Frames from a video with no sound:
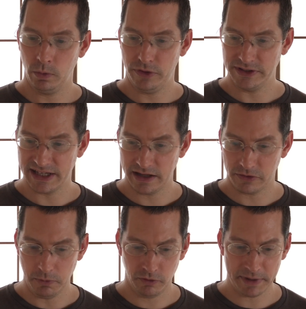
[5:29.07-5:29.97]
with a
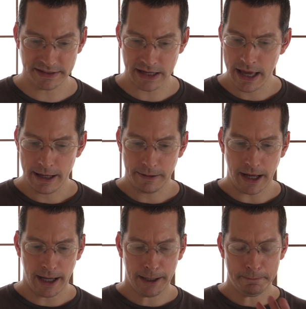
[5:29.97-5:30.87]
Zenith movement.
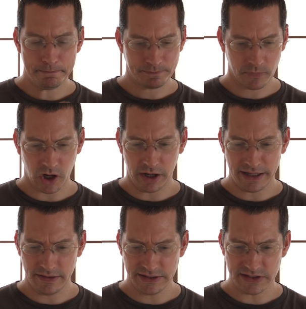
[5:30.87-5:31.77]
All
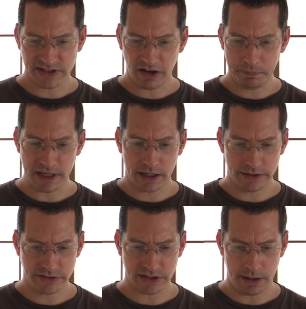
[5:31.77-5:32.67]
right, this is tough
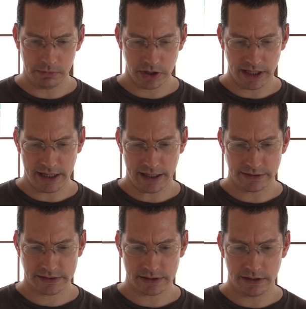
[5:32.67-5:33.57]
because I'm looking
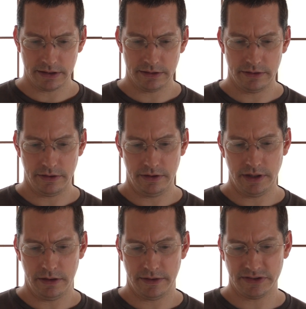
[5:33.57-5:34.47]
at,
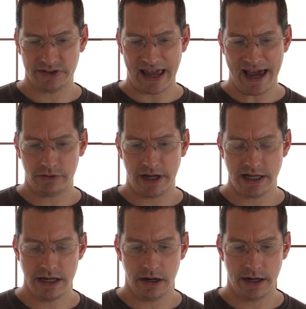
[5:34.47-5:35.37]
you know, this ad right
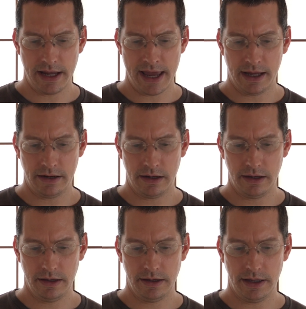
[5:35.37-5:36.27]
here, and
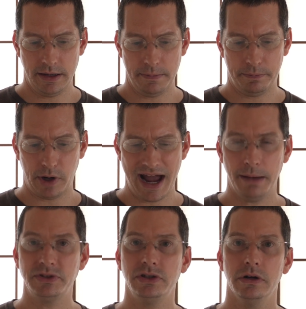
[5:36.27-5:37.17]

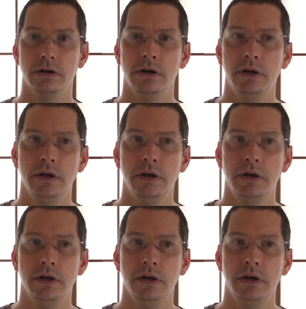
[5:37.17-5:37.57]
perhaps you're